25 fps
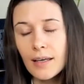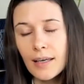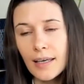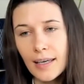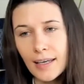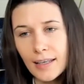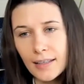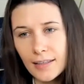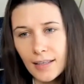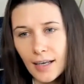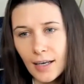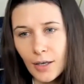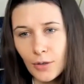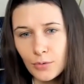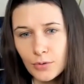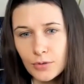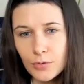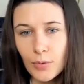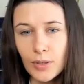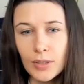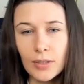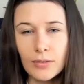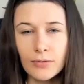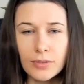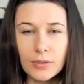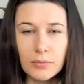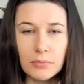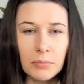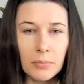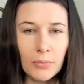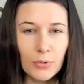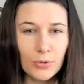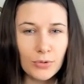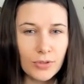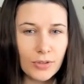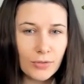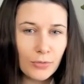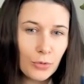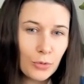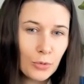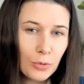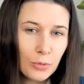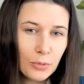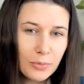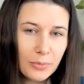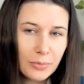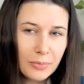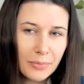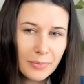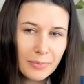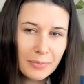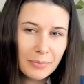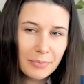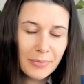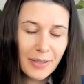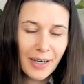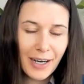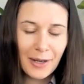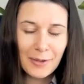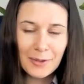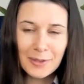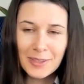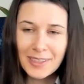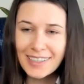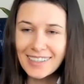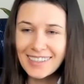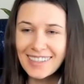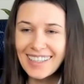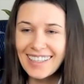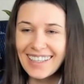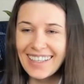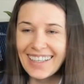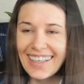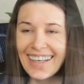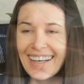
eight house, one of the most difficult houses.